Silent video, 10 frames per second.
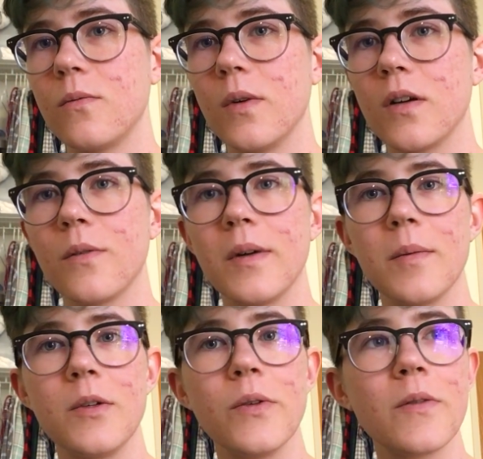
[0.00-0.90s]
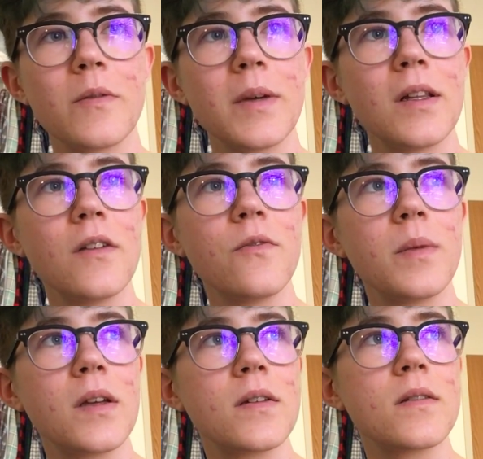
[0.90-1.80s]
wonder what I'm doing with my life
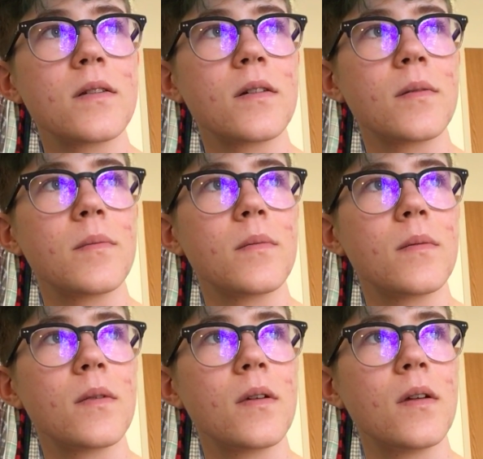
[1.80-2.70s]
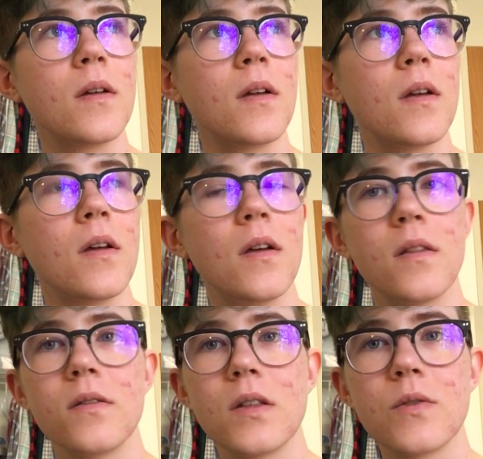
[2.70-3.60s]
because um,
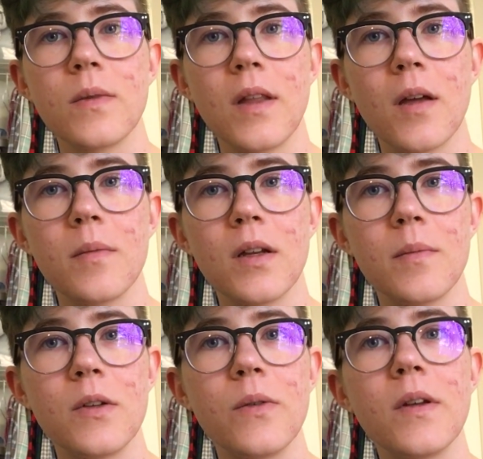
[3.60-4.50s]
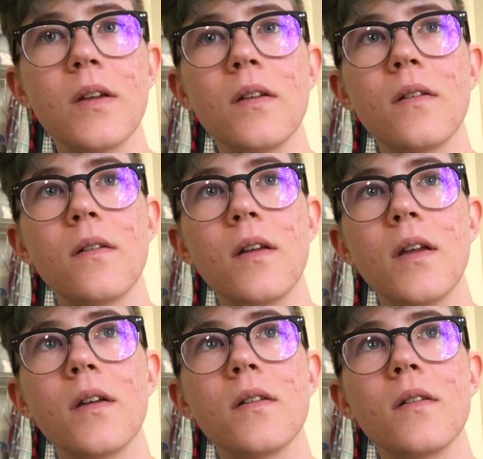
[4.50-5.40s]
there's this one lab that I'm doing,
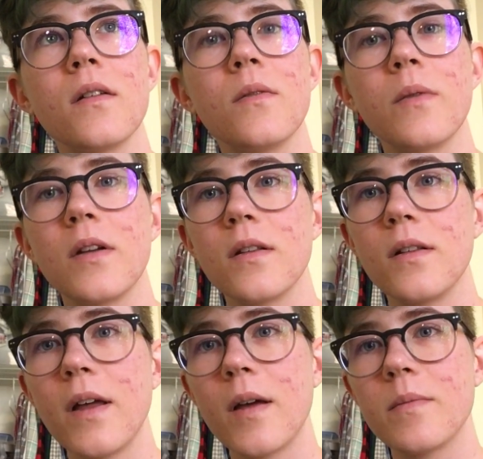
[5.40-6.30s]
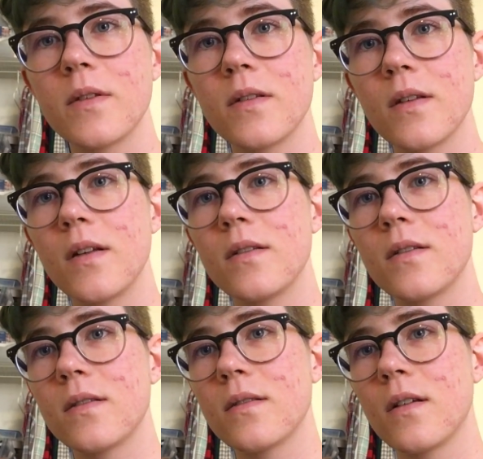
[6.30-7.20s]
and in one of the labs,
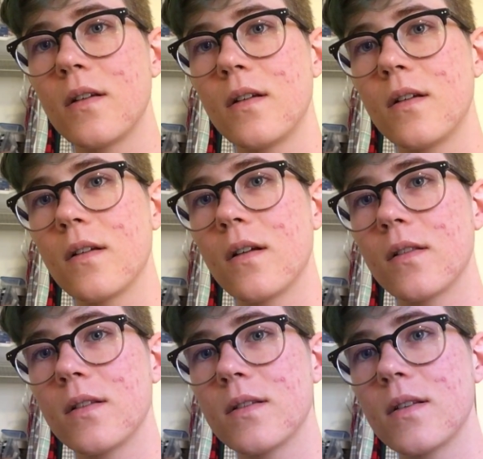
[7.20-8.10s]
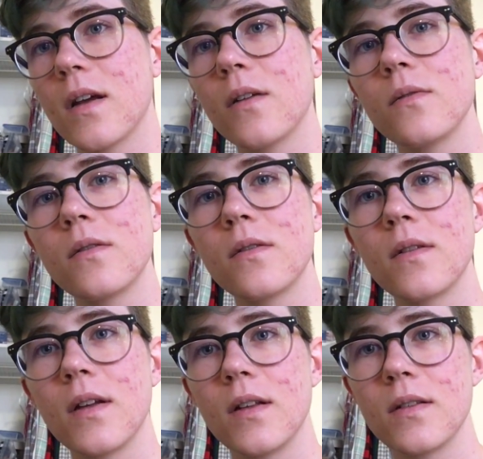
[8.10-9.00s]
it's got this sound
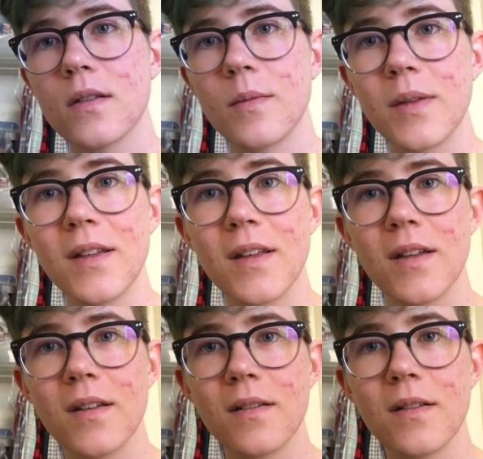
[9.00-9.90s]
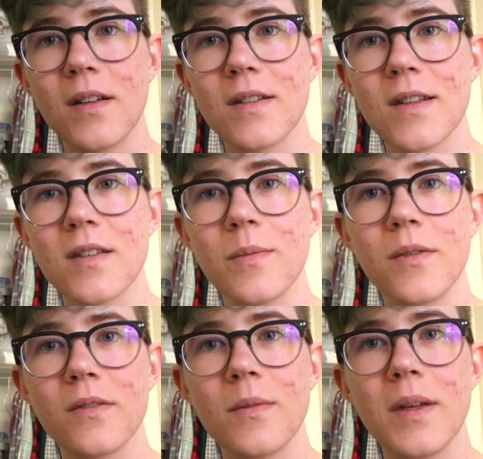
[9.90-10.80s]
and it's completely
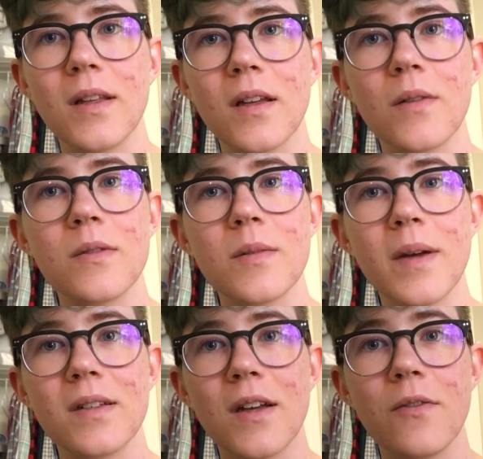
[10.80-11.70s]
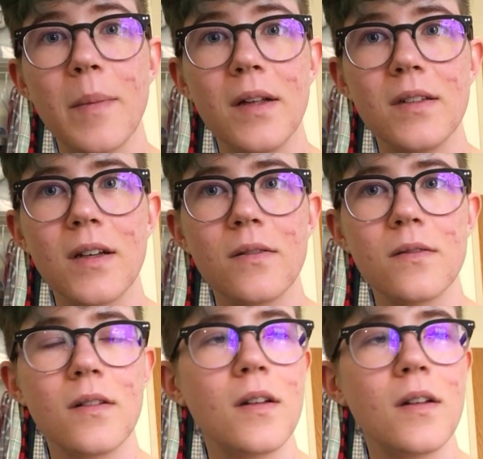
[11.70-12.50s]
inaccessible to me. Like I was about to have a meltdown.